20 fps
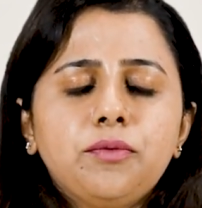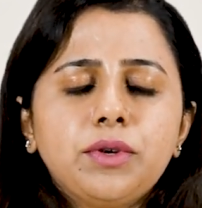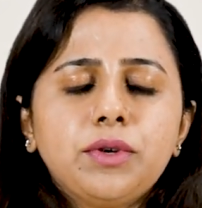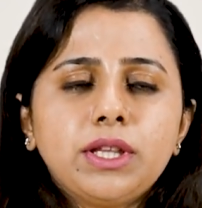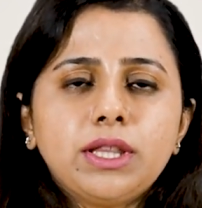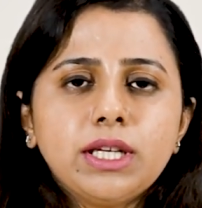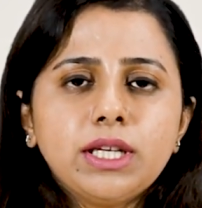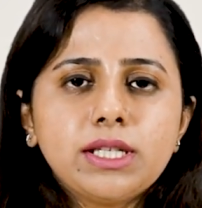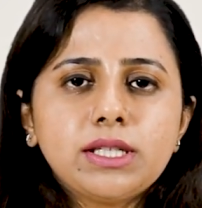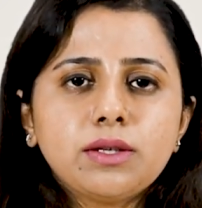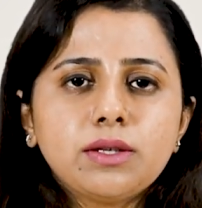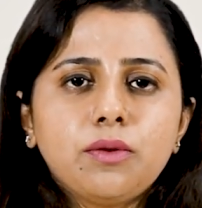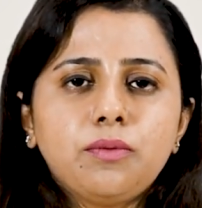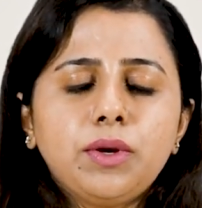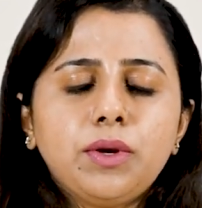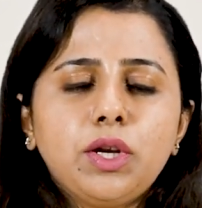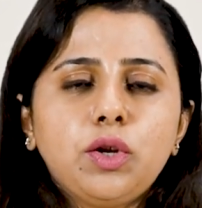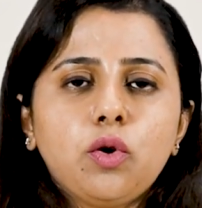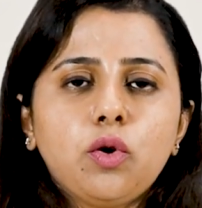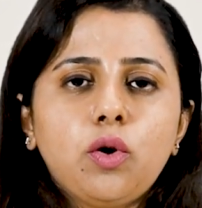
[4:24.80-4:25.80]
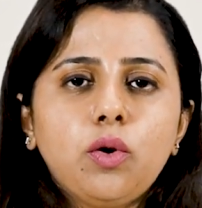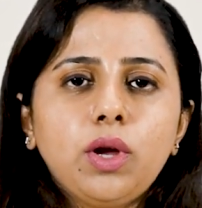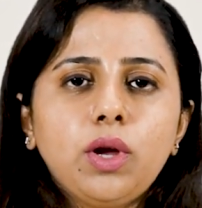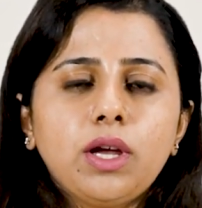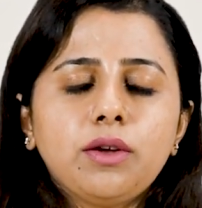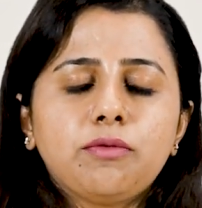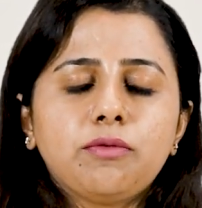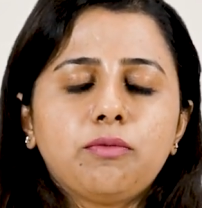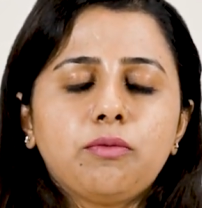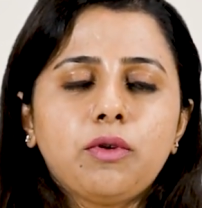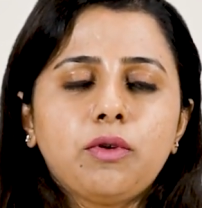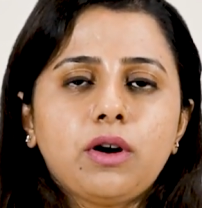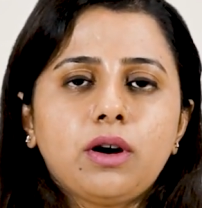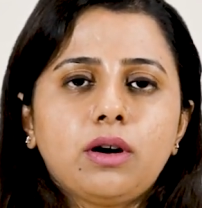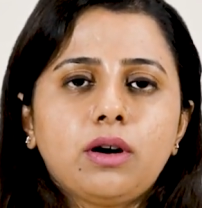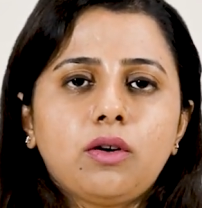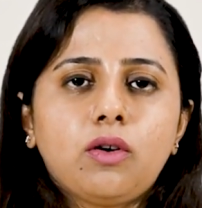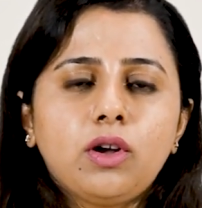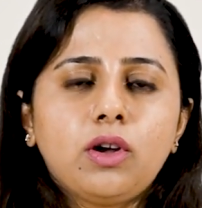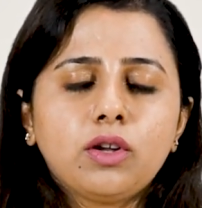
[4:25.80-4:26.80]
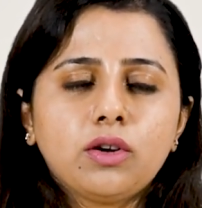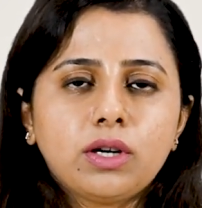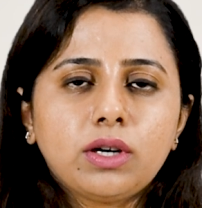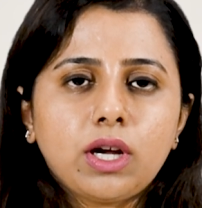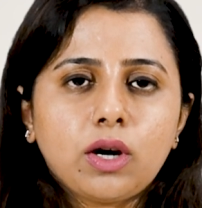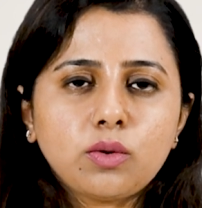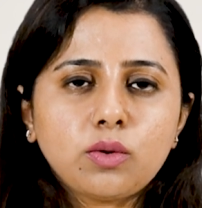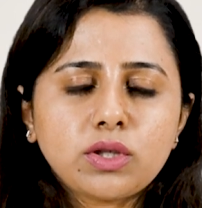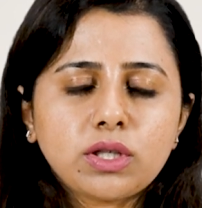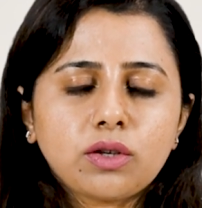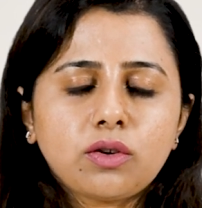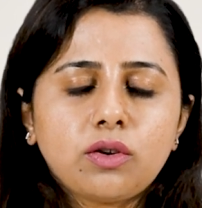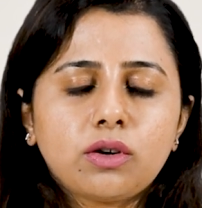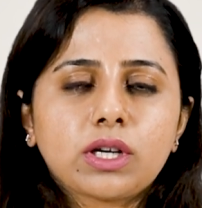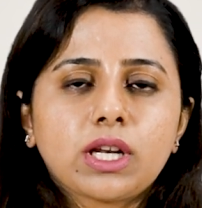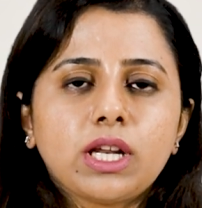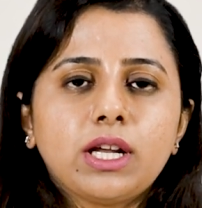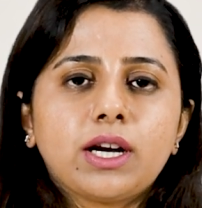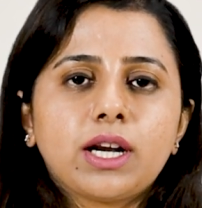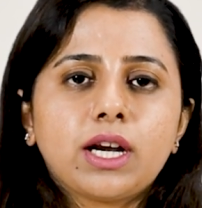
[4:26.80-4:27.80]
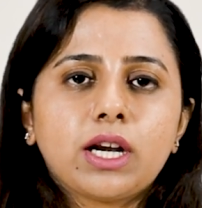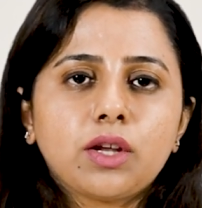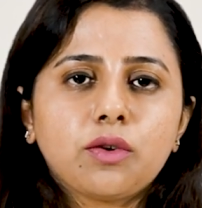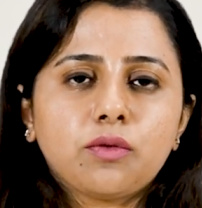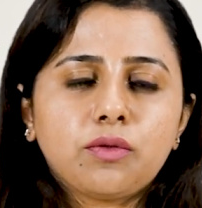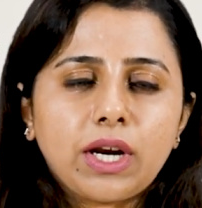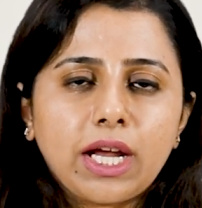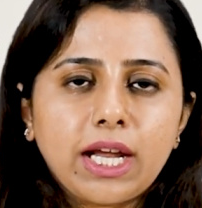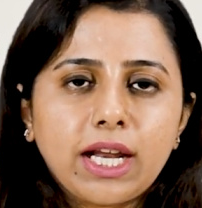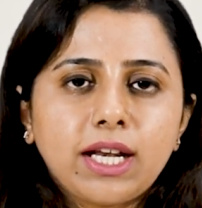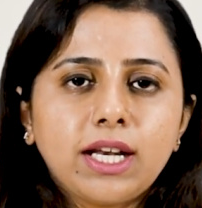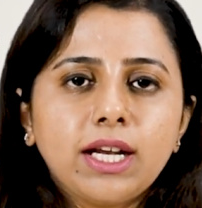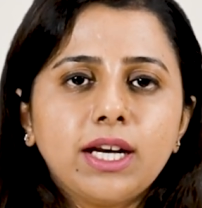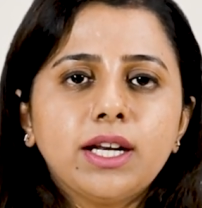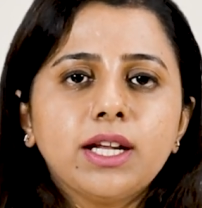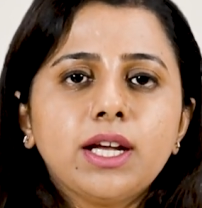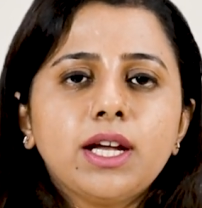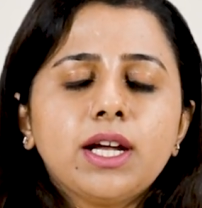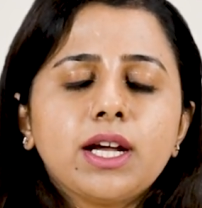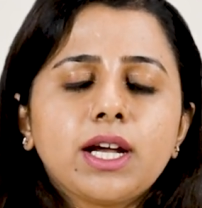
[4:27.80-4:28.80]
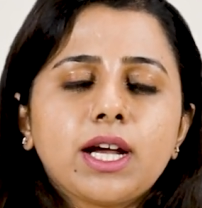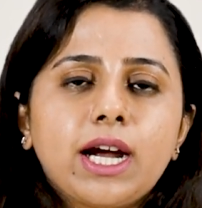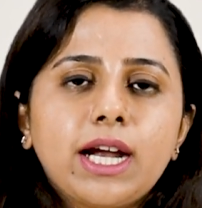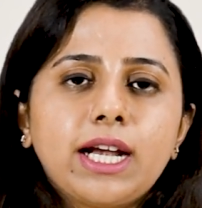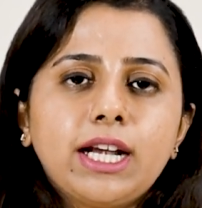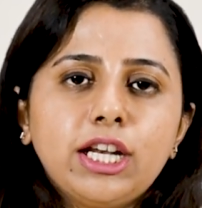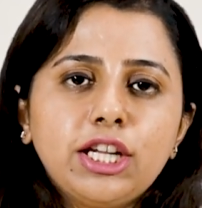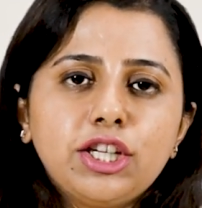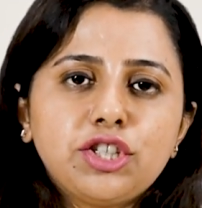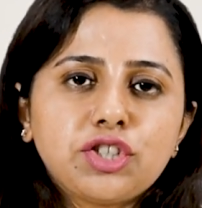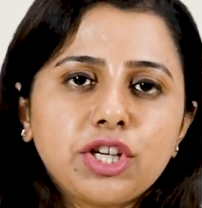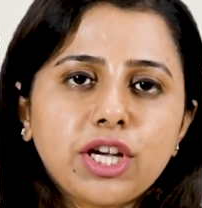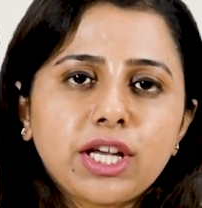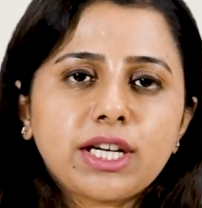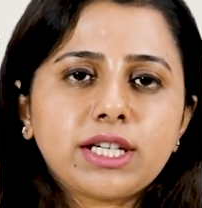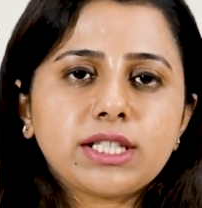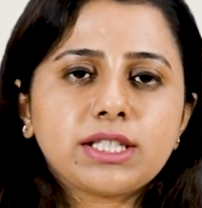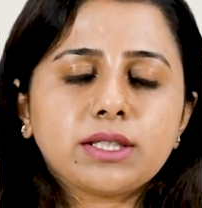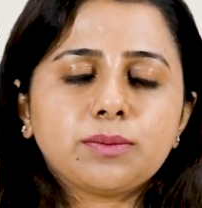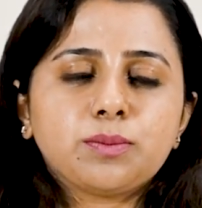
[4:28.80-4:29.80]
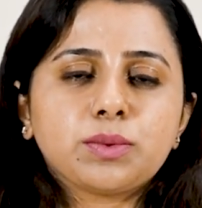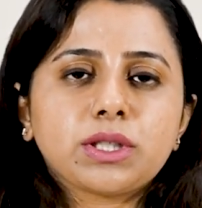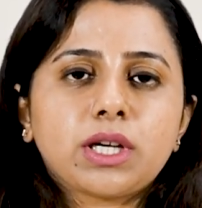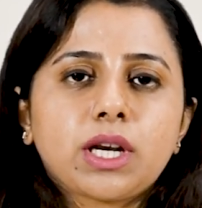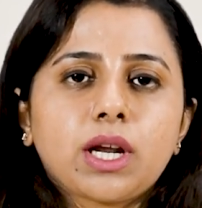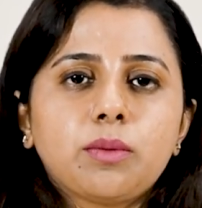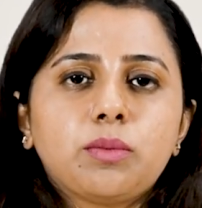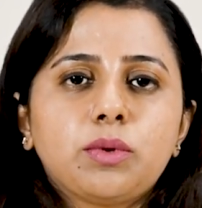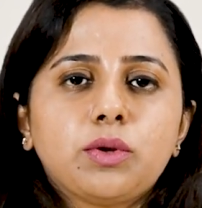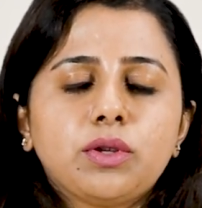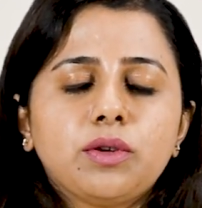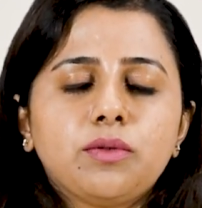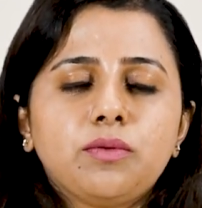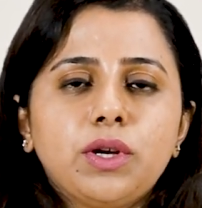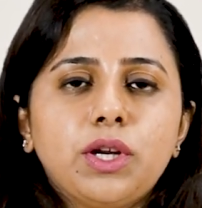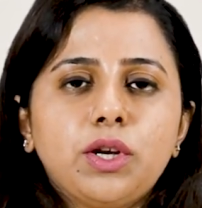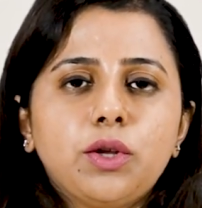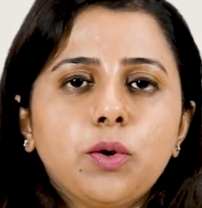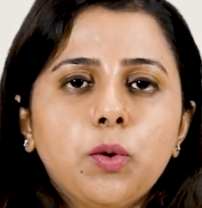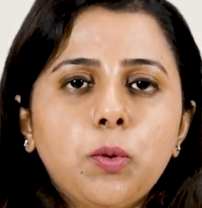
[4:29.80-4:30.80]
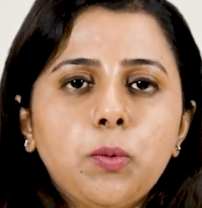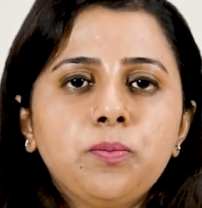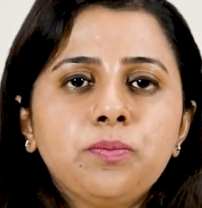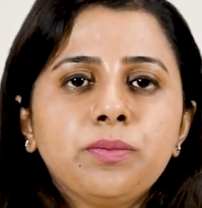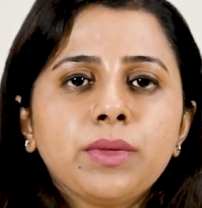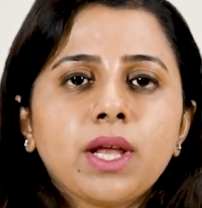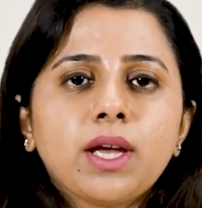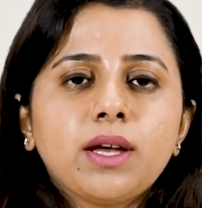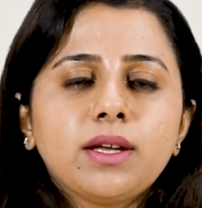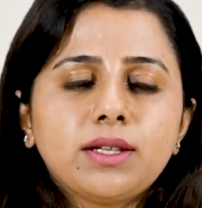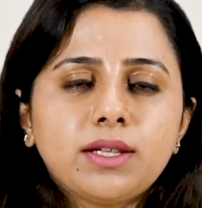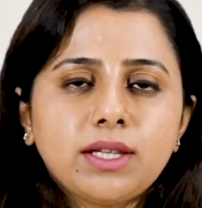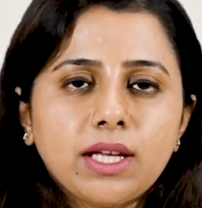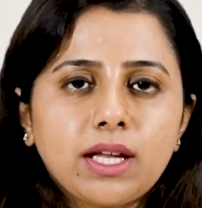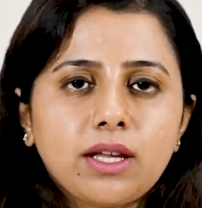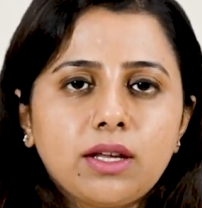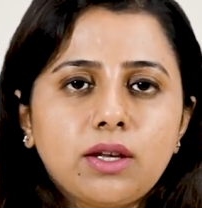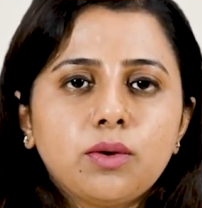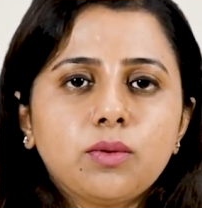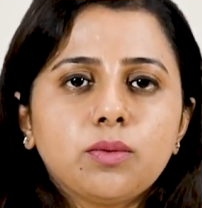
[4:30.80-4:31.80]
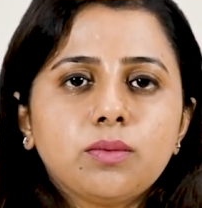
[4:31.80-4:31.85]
with this video, if uh, all your doubts are got cleared and you've liked it, kindly share and subscribe to the video. Thank